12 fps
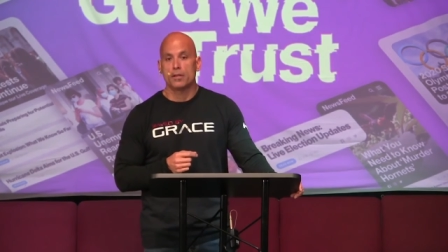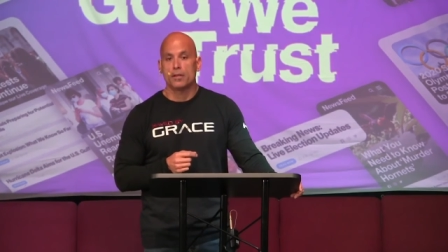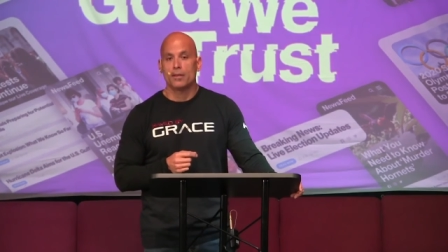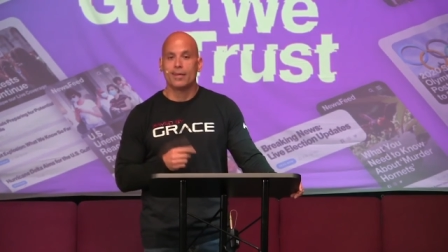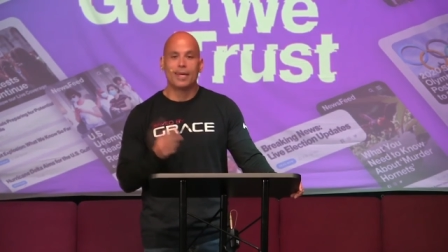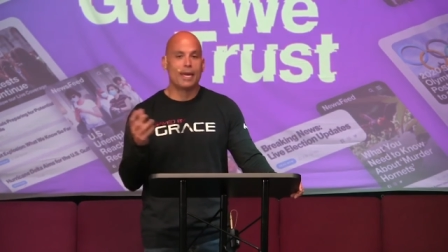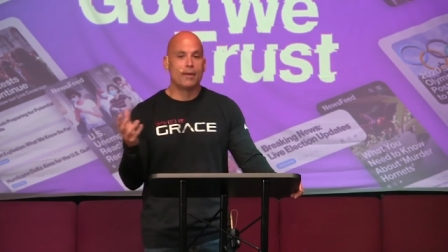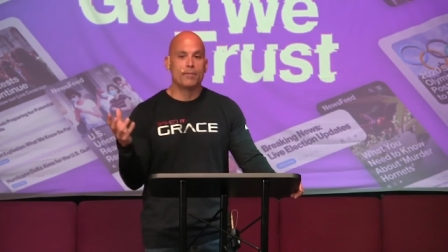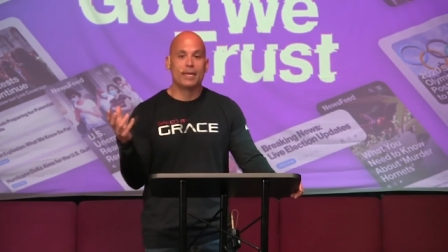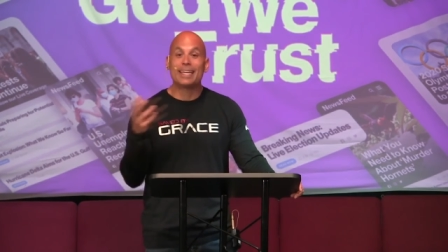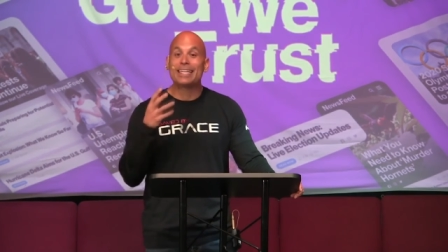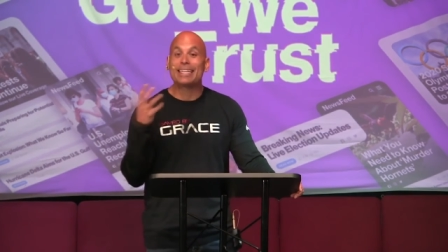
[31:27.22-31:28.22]
He came,
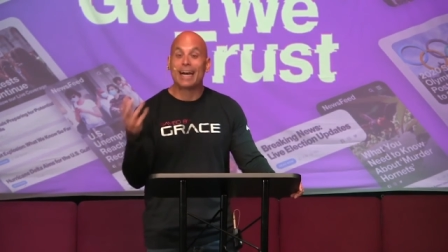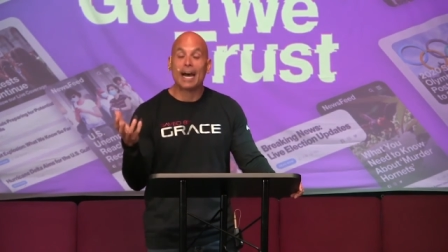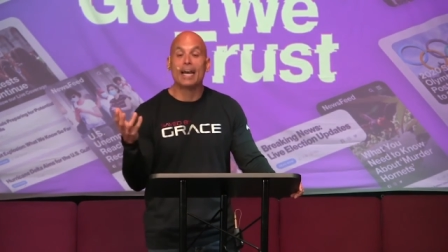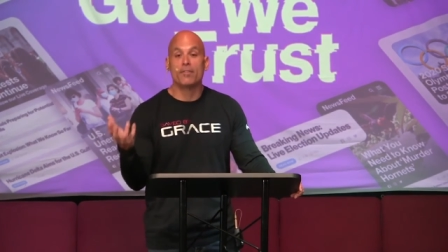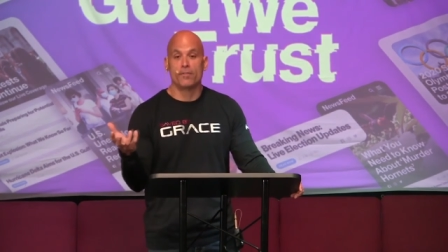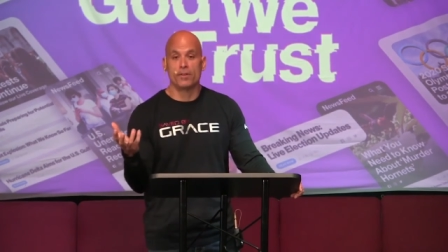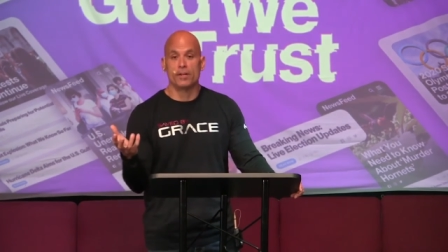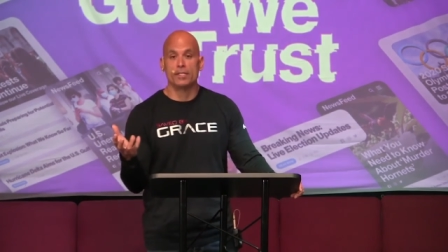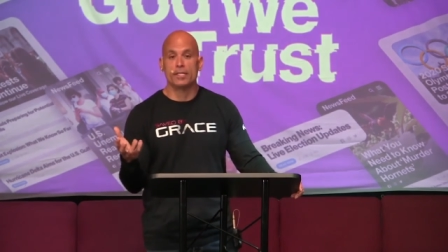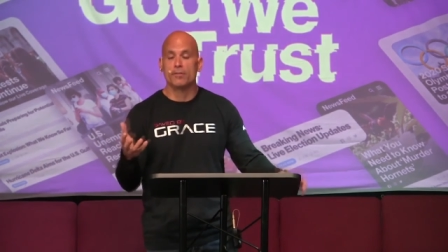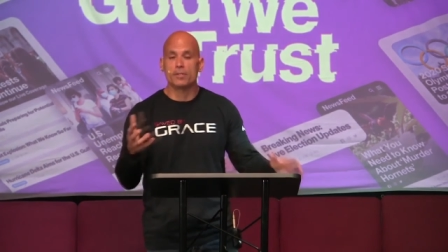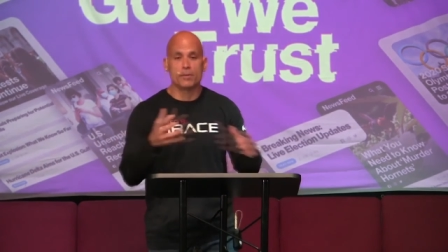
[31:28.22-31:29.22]
he died for
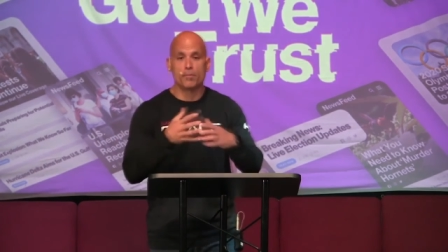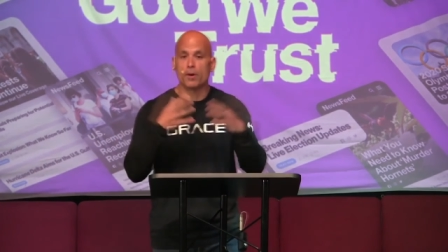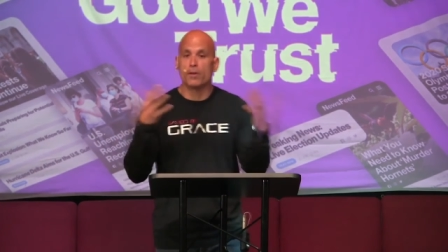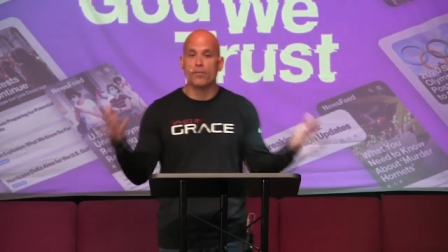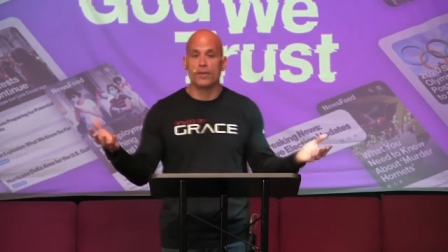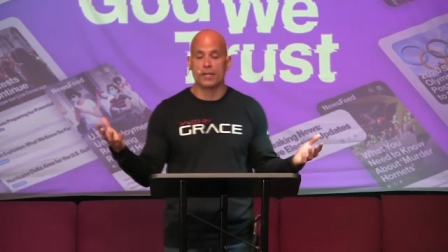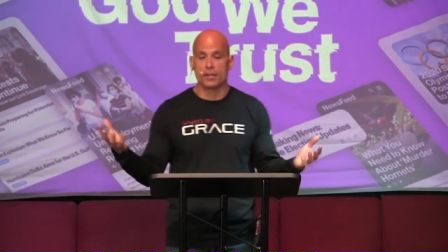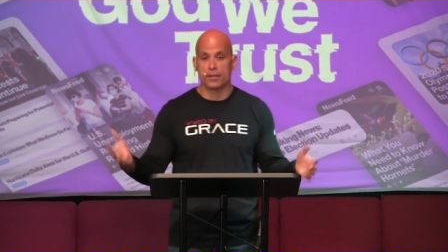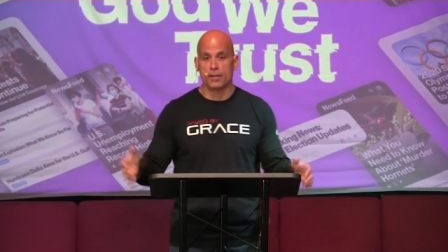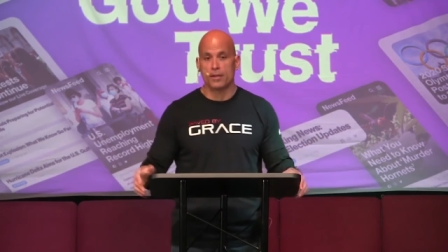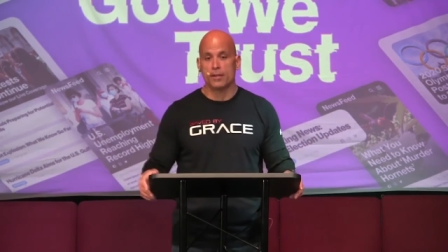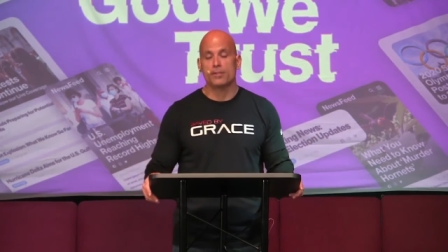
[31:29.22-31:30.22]
us. He was the perfect
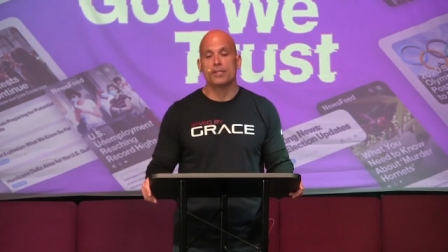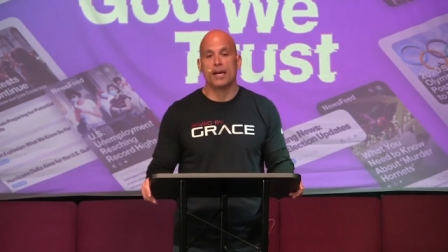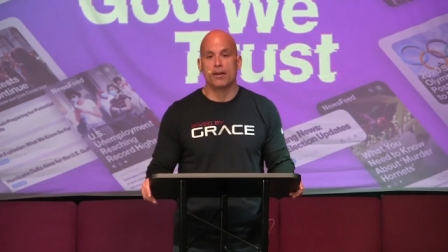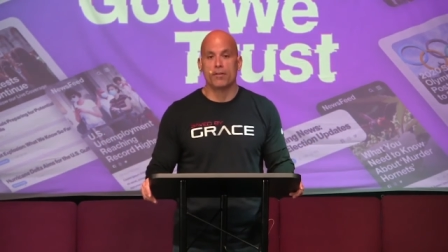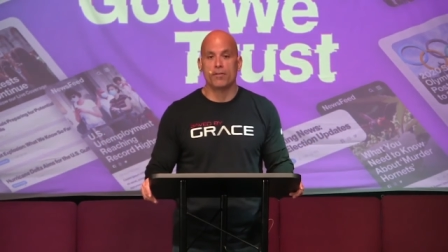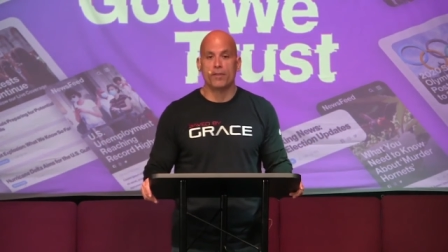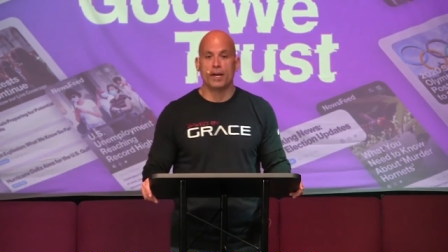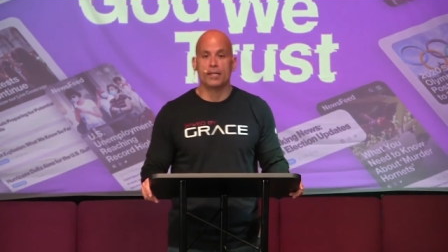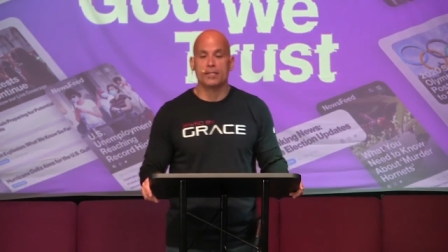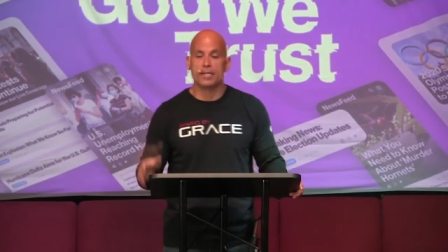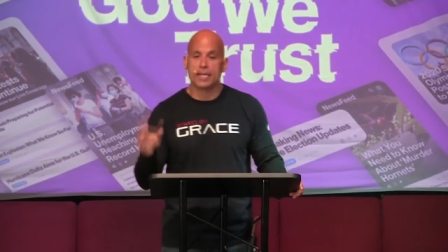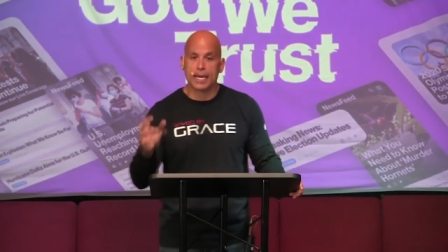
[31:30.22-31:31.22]

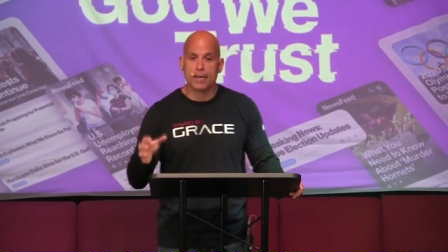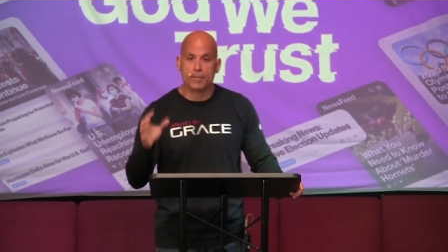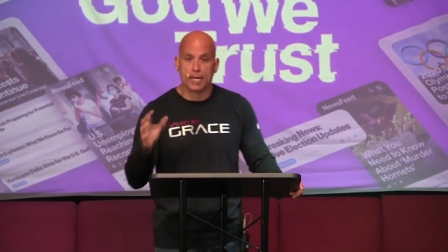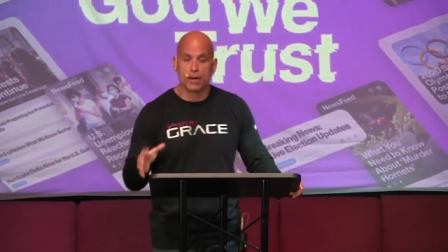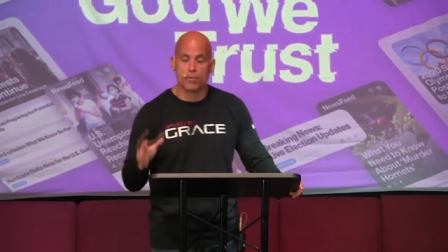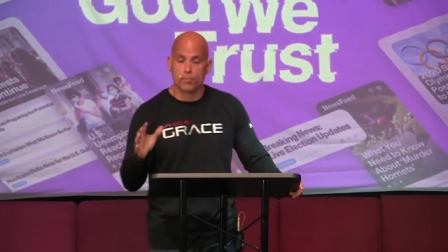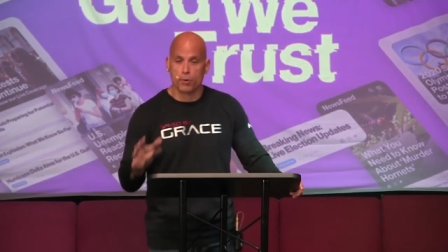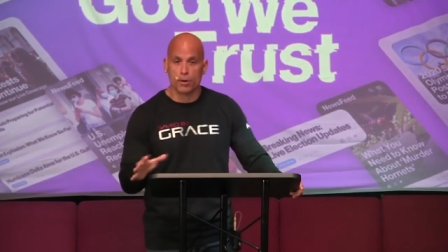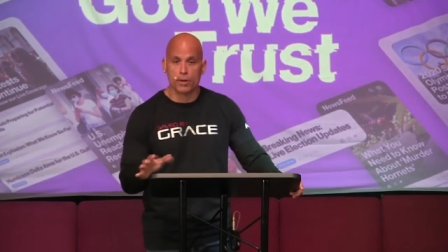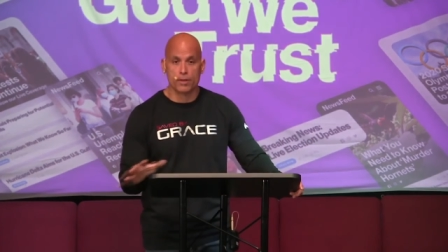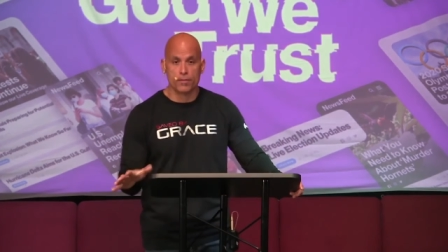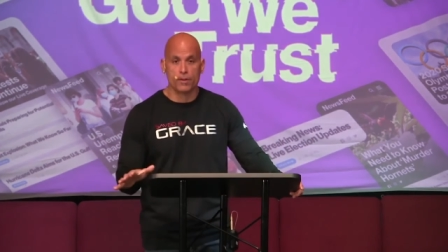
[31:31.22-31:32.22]
sacrifice that came down,
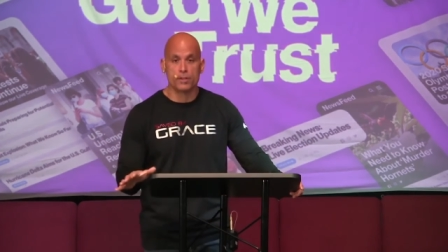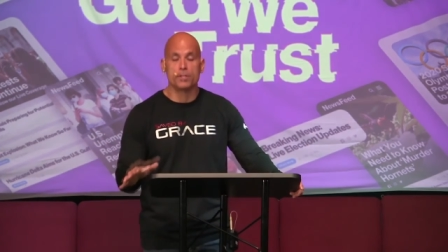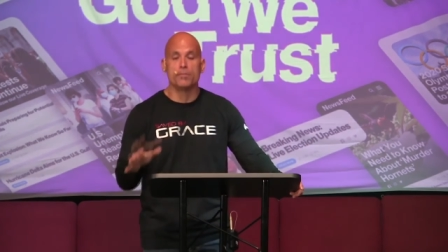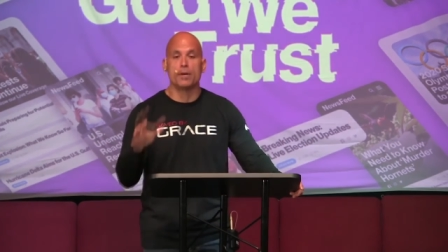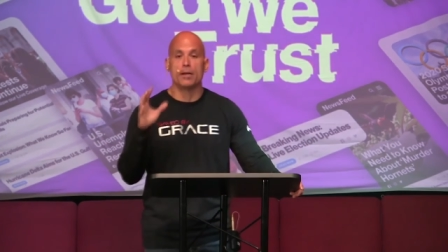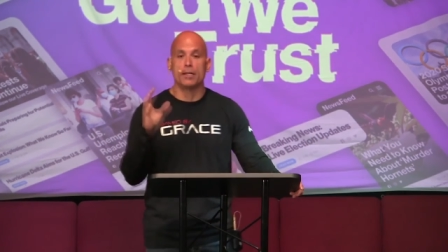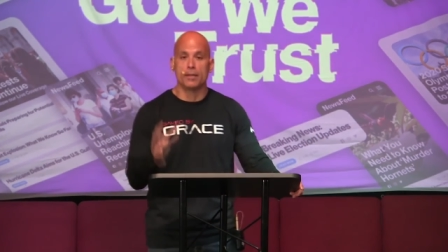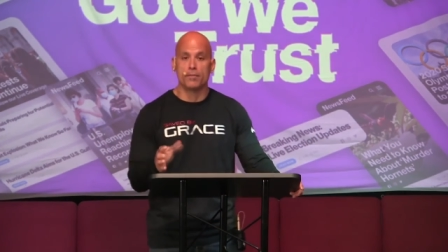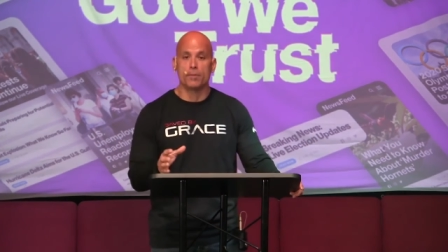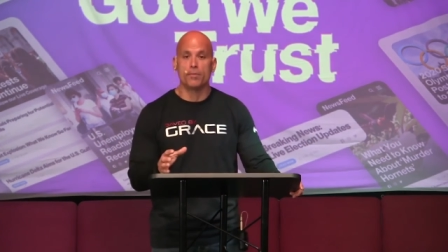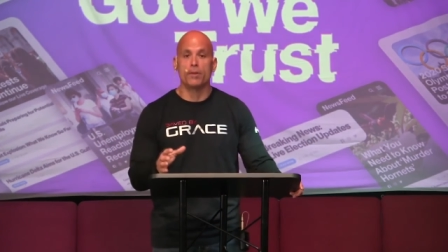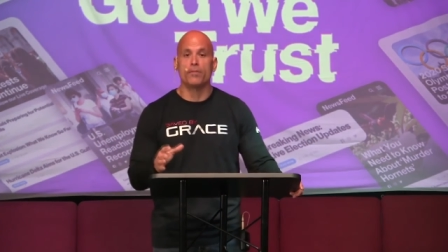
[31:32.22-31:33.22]
born of the Virgin Mary, lived
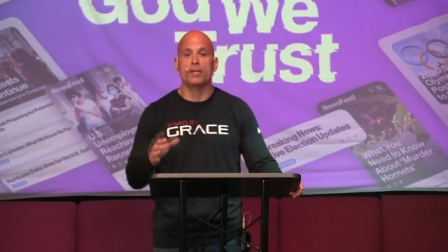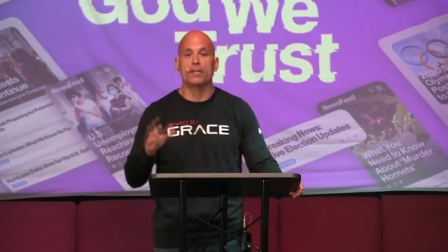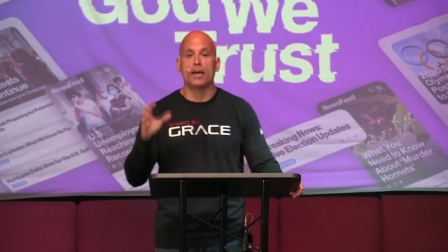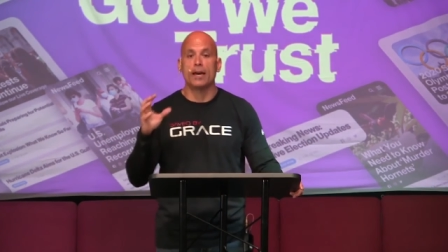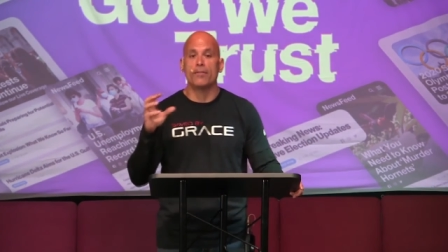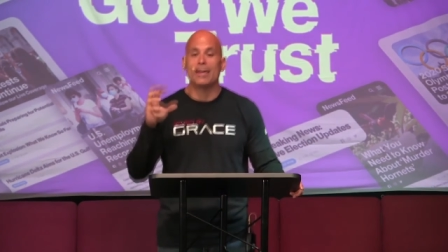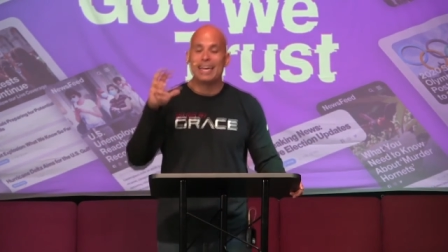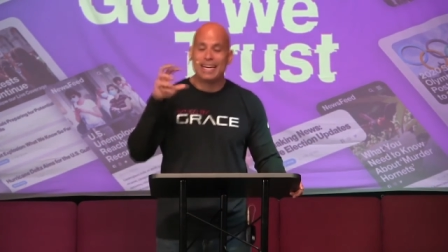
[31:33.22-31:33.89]
a perfect life,